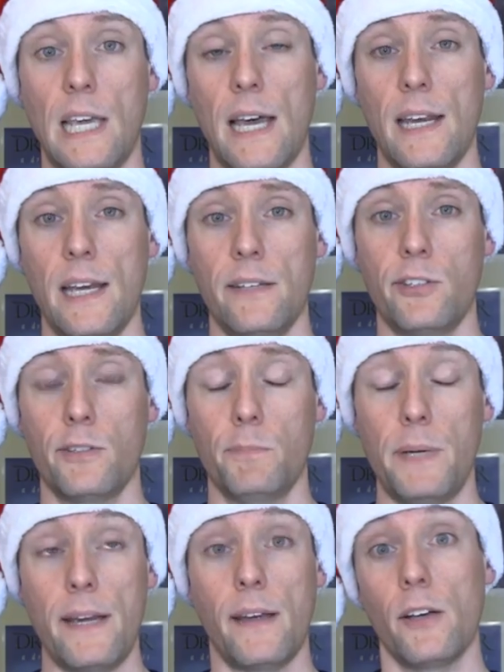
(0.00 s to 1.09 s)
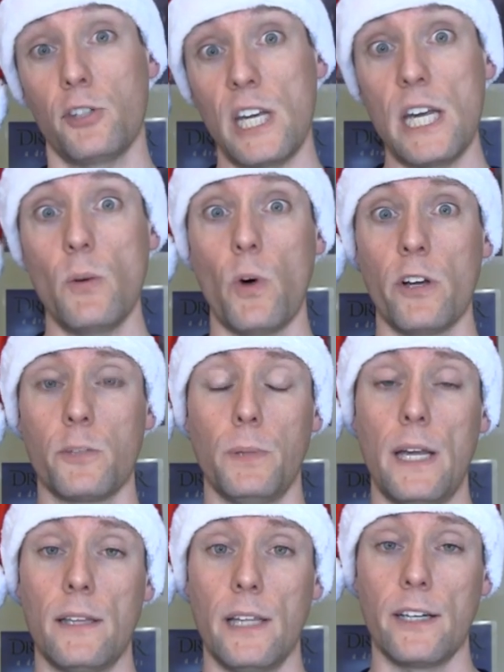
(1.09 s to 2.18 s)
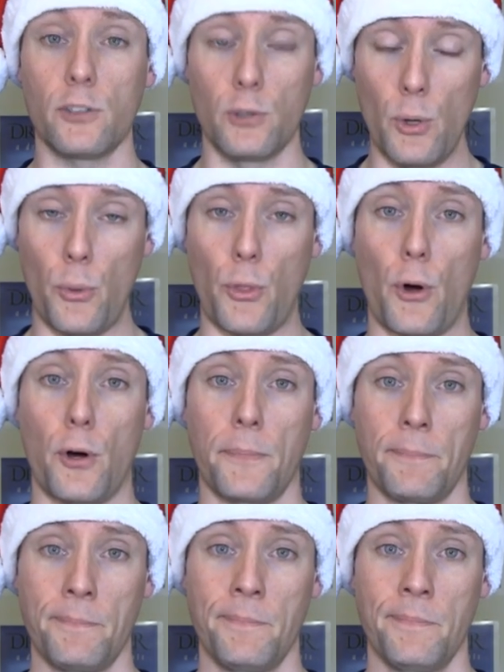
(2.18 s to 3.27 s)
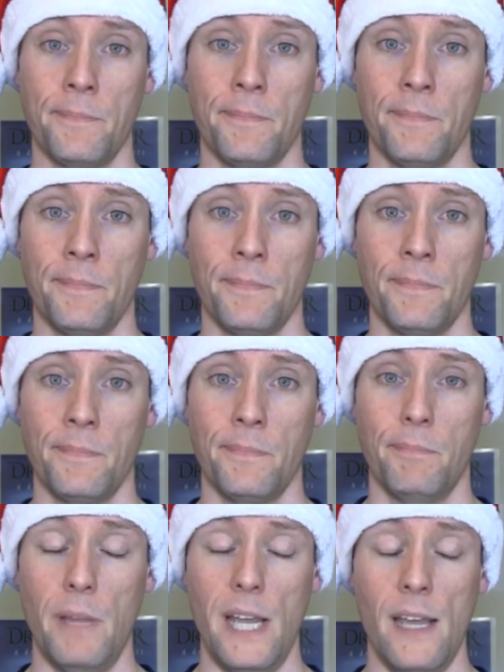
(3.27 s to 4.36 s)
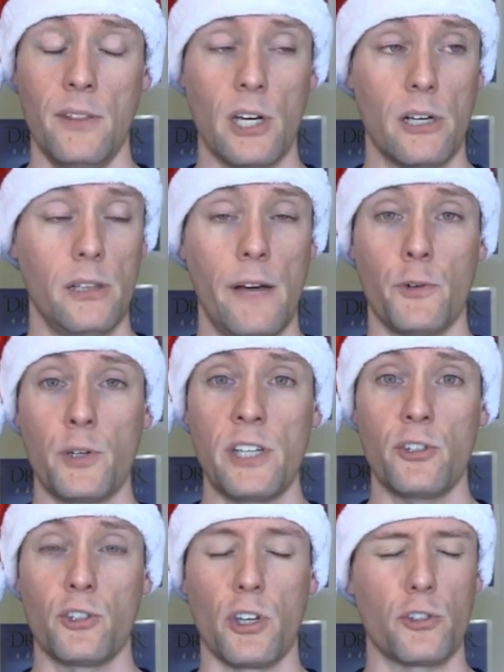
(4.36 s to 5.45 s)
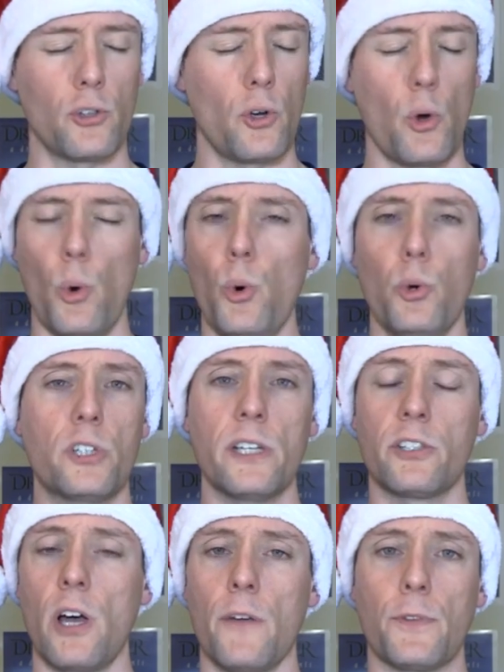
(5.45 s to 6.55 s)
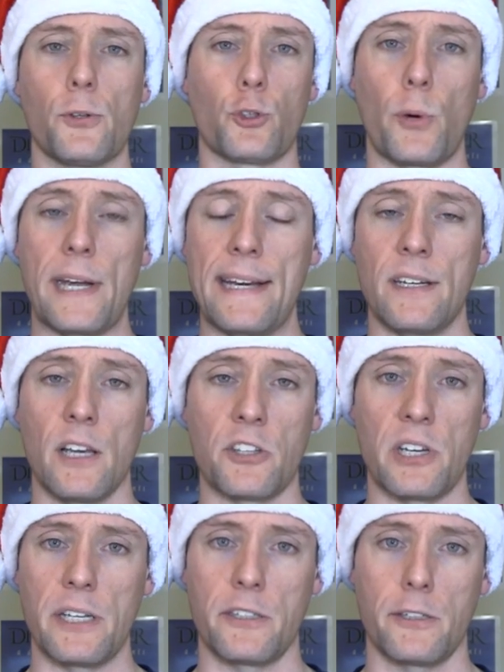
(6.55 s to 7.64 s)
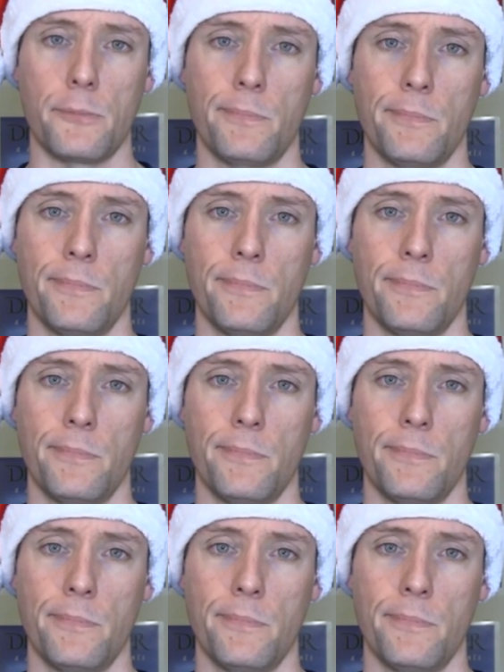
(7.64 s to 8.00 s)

Get it? Because he once played Lex Luthor. Man, the cleverness just oozes off the screen, doesn't it?